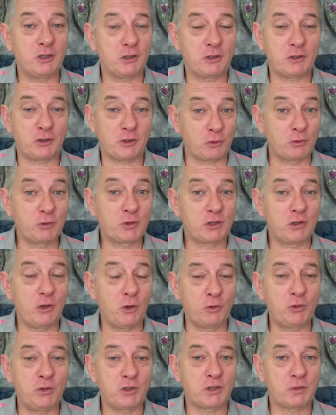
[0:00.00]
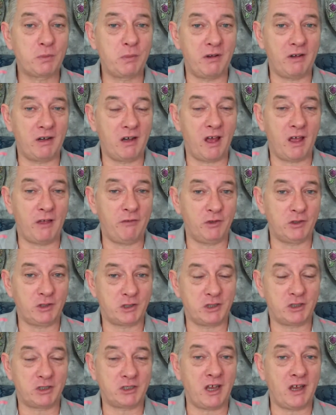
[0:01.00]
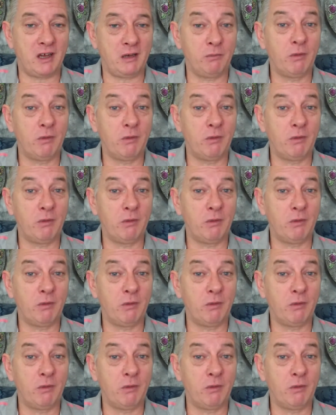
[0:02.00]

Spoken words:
because all the spirit life is the same